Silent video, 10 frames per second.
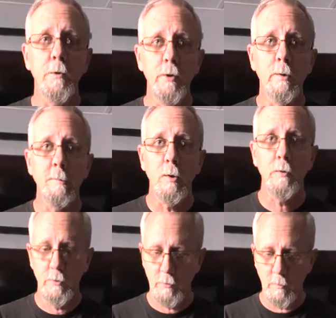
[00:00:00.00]
your
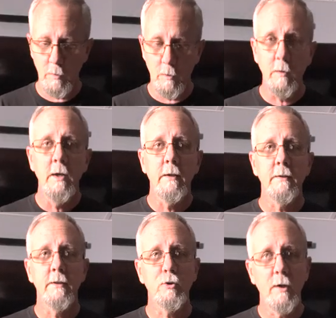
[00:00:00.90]
remote control,
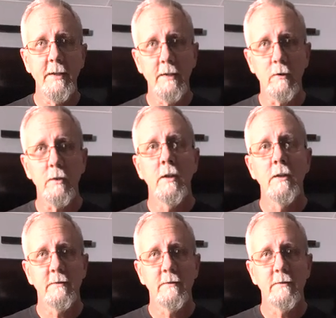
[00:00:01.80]
then try out